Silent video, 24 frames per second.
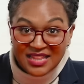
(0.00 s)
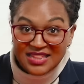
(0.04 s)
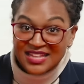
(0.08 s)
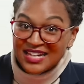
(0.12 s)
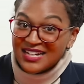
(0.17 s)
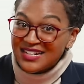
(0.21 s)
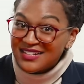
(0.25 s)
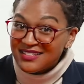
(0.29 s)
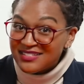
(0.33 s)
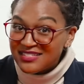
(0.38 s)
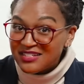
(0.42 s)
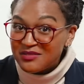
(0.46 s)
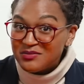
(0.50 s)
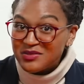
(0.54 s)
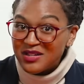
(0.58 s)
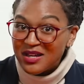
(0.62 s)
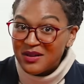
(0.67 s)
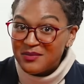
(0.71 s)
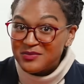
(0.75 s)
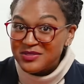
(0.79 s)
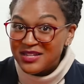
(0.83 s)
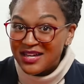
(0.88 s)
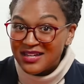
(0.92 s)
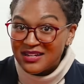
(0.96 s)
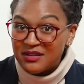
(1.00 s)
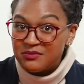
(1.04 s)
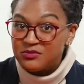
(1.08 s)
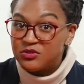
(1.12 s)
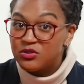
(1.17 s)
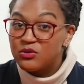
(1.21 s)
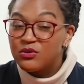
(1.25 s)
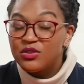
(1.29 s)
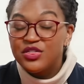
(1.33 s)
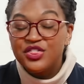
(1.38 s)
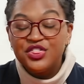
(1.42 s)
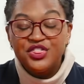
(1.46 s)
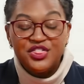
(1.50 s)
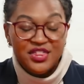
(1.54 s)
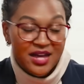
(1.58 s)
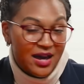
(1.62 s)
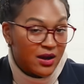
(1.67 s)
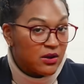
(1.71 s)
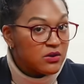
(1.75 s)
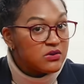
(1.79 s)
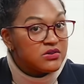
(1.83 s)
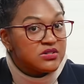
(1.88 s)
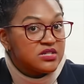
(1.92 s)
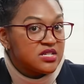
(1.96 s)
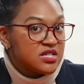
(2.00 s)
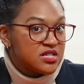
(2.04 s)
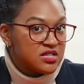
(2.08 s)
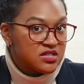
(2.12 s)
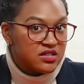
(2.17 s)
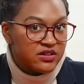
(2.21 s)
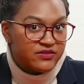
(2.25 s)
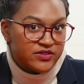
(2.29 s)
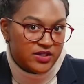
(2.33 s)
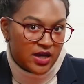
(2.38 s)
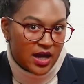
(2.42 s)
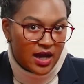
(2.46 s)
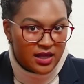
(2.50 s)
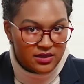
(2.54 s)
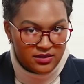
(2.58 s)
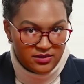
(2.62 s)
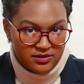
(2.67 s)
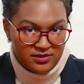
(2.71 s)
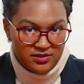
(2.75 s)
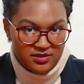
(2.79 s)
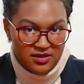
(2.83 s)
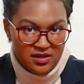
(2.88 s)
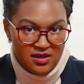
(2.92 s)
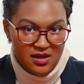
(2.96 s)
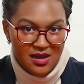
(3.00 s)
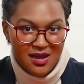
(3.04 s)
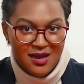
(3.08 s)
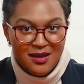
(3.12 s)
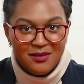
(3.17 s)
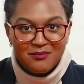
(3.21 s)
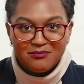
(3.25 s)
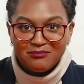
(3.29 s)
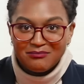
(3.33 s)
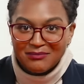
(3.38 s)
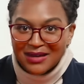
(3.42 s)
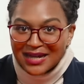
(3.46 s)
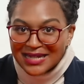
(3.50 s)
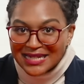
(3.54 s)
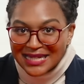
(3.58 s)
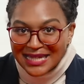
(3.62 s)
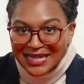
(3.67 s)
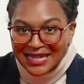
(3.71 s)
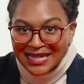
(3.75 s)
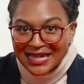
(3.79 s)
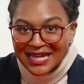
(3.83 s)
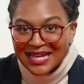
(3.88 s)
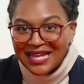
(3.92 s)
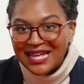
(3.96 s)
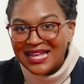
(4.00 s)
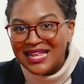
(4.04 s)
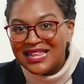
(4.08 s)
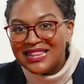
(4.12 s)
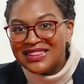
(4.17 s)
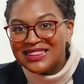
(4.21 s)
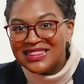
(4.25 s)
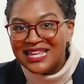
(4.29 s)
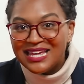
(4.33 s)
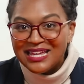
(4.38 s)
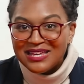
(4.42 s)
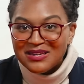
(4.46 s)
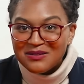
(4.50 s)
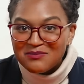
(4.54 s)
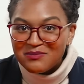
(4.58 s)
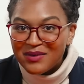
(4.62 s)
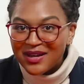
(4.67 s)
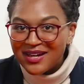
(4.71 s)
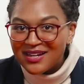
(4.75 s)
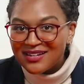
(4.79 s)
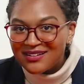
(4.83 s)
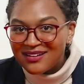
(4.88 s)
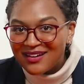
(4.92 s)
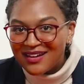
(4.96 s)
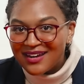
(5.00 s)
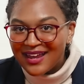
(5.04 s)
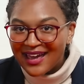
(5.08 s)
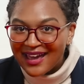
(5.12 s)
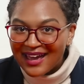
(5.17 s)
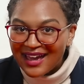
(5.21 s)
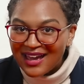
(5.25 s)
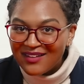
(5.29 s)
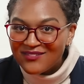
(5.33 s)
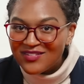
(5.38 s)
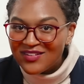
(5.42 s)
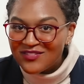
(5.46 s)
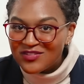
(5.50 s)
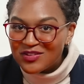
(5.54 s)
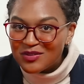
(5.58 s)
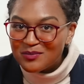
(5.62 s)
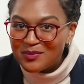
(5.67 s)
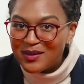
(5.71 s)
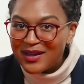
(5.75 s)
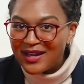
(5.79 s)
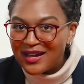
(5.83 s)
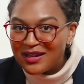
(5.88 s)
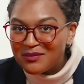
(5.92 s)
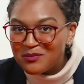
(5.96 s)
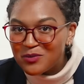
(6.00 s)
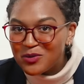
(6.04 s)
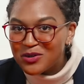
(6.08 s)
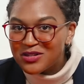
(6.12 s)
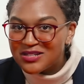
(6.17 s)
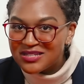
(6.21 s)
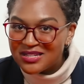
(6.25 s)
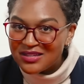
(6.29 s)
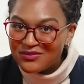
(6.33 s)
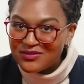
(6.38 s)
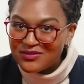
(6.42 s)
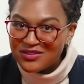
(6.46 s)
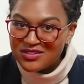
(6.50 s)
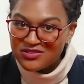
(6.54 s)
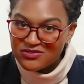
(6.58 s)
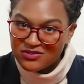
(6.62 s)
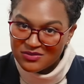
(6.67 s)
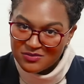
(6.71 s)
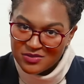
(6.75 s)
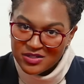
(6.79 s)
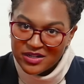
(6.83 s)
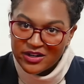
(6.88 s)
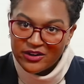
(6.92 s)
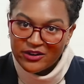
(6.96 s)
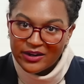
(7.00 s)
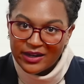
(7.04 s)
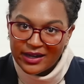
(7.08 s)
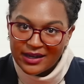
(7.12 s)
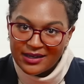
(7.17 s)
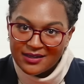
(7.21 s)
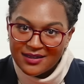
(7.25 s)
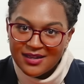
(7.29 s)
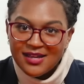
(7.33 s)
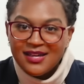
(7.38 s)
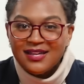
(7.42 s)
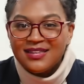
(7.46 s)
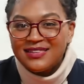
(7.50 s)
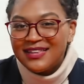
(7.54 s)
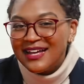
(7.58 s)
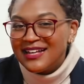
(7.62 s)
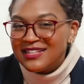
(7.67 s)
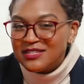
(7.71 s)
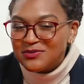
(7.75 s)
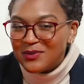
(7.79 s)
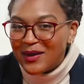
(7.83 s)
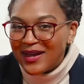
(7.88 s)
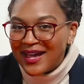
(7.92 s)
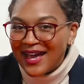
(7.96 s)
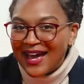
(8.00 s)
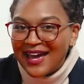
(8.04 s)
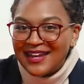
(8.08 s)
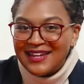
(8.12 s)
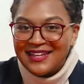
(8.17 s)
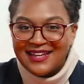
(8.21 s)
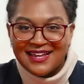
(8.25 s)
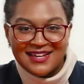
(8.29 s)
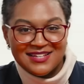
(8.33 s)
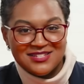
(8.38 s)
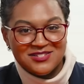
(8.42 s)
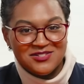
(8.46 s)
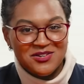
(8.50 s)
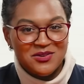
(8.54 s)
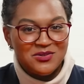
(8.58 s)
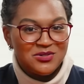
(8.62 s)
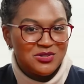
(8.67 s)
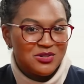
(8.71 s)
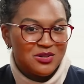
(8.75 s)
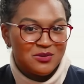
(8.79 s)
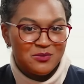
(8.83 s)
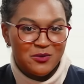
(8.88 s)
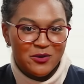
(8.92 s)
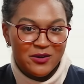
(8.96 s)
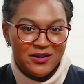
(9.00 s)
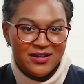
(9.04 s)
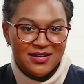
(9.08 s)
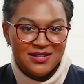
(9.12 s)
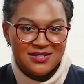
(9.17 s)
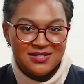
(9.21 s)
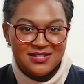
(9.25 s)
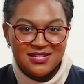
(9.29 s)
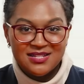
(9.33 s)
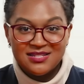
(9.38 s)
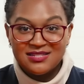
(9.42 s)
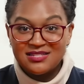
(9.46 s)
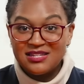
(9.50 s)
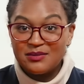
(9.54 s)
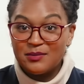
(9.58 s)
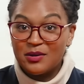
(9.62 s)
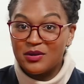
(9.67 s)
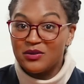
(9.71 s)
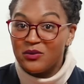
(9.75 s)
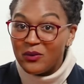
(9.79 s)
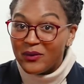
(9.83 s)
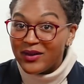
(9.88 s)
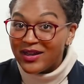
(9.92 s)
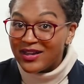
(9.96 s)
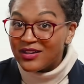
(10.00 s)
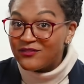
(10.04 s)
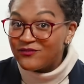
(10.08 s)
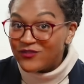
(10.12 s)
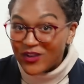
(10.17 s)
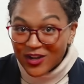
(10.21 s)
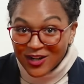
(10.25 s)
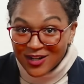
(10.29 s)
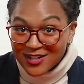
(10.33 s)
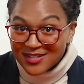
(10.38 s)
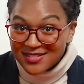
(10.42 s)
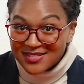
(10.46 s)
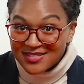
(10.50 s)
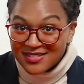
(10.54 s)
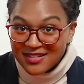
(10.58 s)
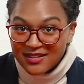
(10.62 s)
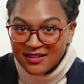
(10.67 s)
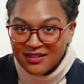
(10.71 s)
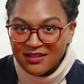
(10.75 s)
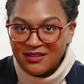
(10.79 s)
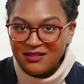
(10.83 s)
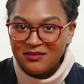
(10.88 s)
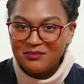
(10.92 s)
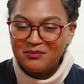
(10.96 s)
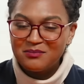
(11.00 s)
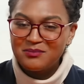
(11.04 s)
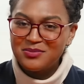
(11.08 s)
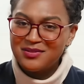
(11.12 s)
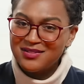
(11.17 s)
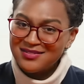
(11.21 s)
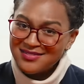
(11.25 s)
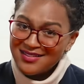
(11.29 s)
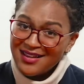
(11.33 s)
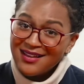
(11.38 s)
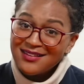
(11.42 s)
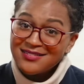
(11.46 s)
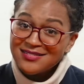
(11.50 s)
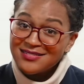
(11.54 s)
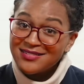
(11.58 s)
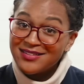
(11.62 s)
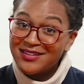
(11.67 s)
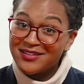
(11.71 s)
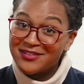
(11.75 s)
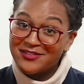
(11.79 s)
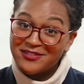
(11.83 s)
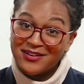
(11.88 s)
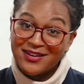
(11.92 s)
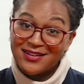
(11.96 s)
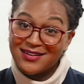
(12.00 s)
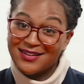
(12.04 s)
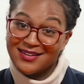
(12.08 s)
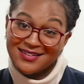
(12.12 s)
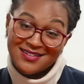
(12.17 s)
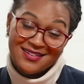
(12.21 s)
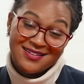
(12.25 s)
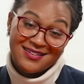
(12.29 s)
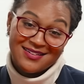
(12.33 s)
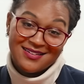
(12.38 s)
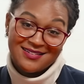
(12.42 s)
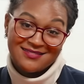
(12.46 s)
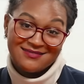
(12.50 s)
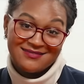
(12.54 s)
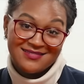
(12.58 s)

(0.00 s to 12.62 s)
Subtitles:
That can sometimes add up to thousands of dollars. Money that you might not have after buying more TVs from Jerry. That's why adding escrow to your mortgage can seem annoying at first, but it's actually a great idea.